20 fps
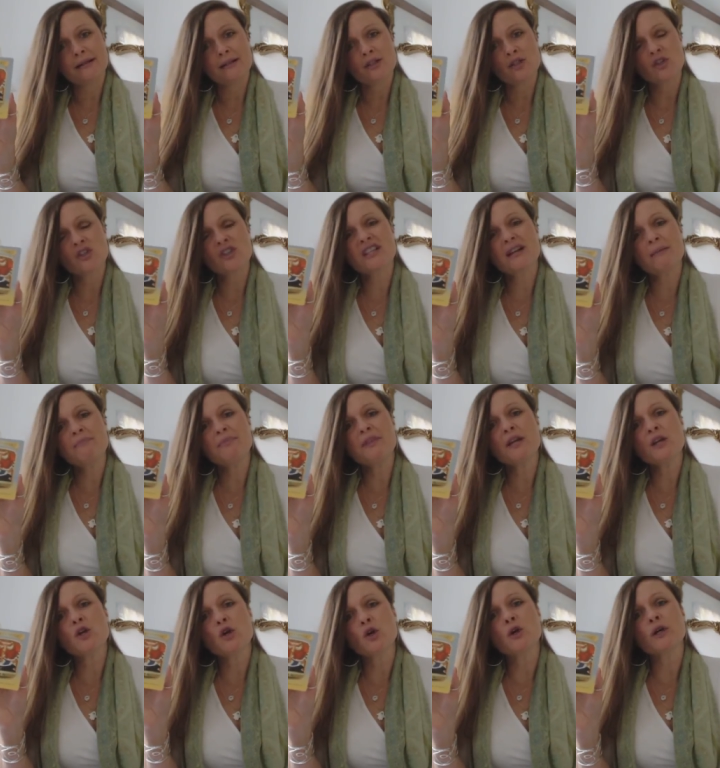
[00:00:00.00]
So
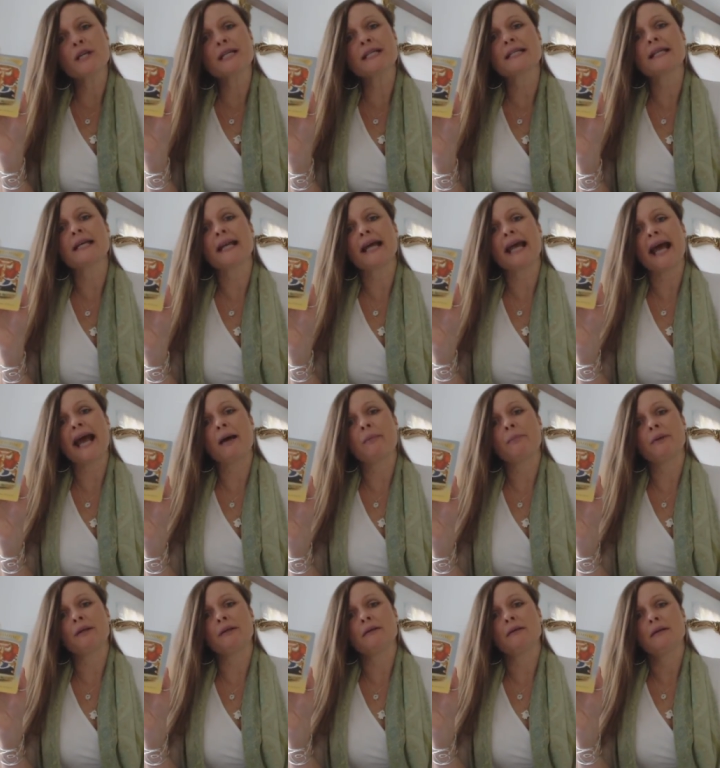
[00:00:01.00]
something good is going to
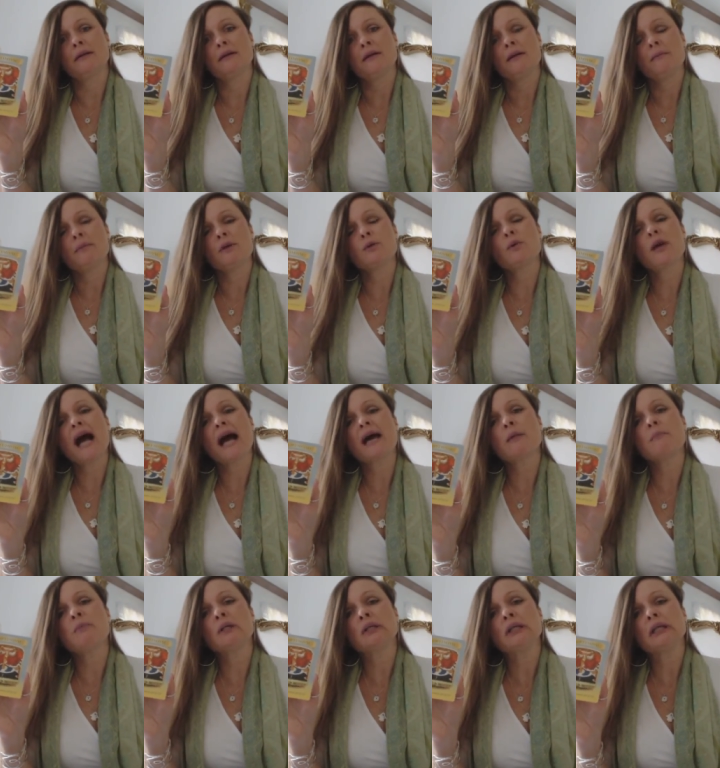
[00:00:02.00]
happen. But you got to
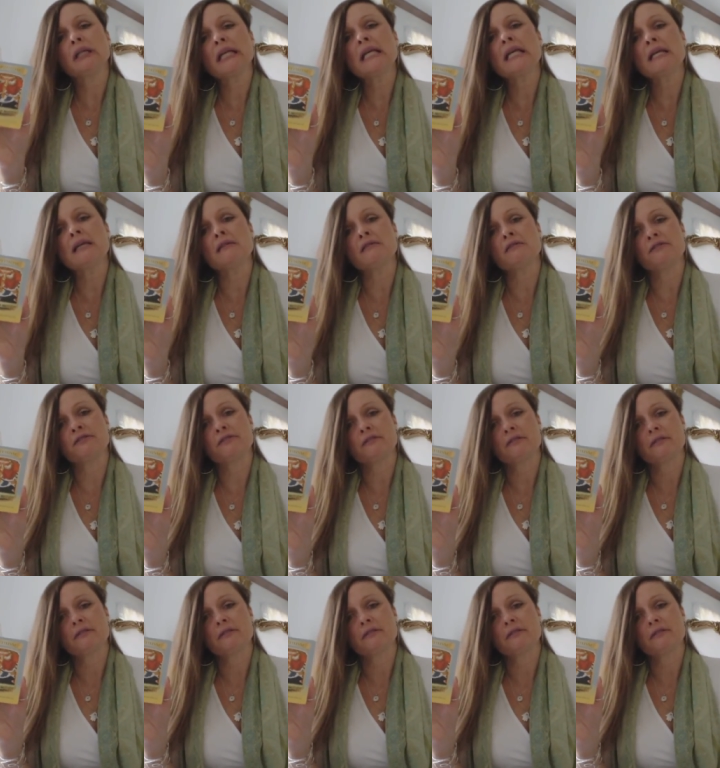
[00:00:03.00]
believe